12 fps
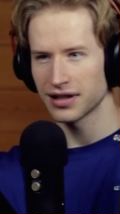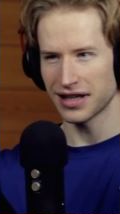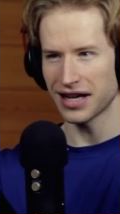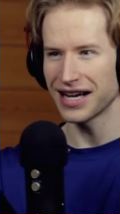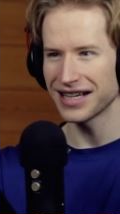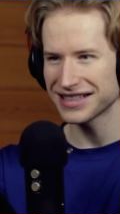
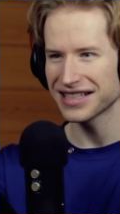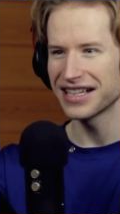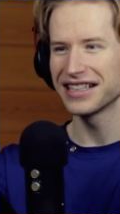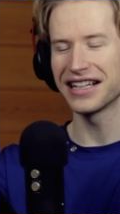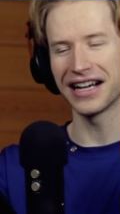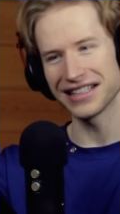Nice,
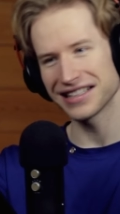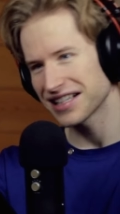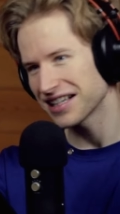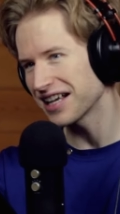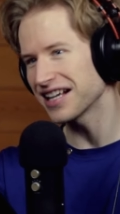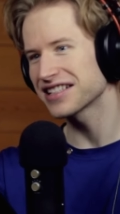nice.
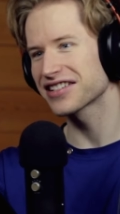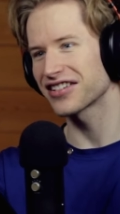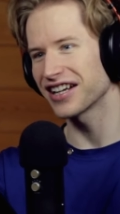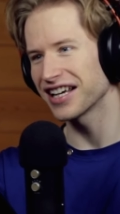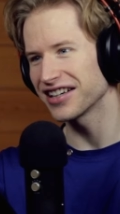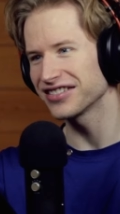That's
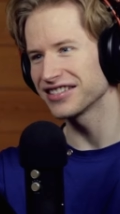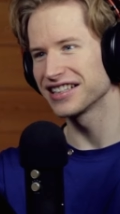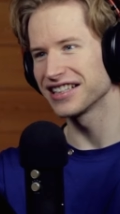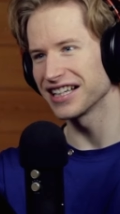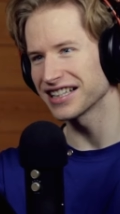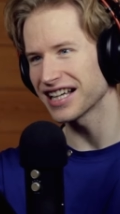creative.
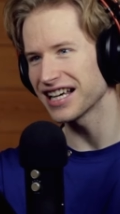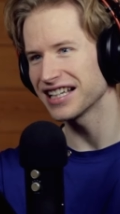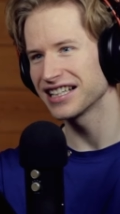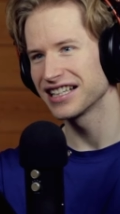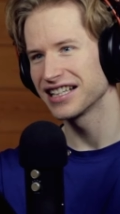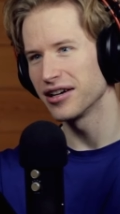Like that.
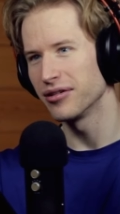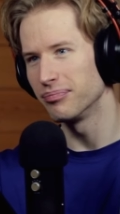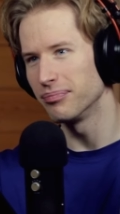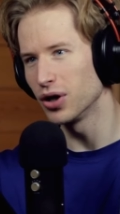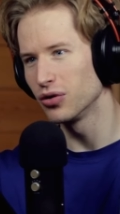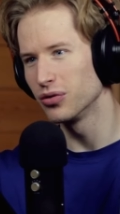
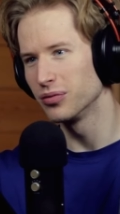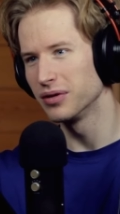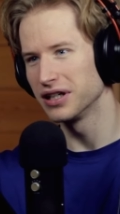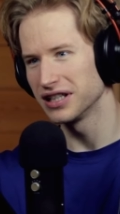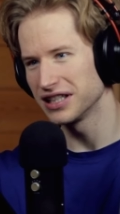Boom.